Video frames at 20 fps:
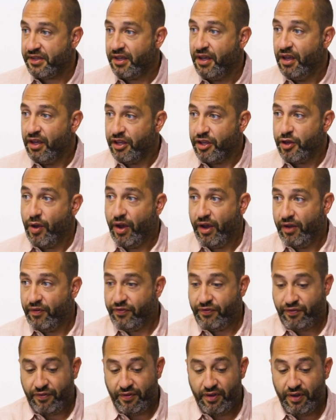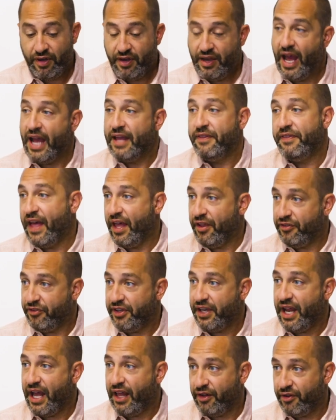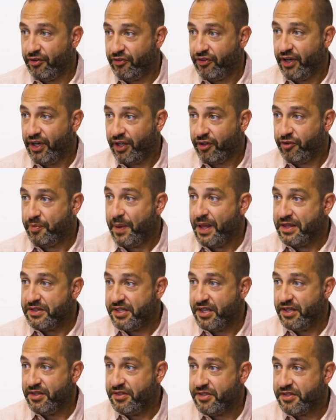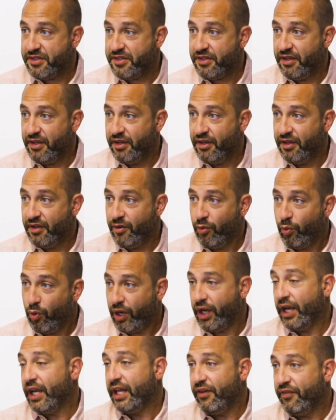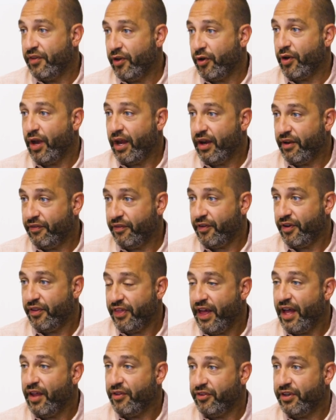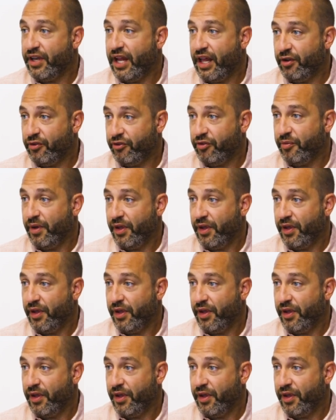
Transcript: Right. You have nine thousand dollars in expenses. We're going to give you credit for one thousand dollars a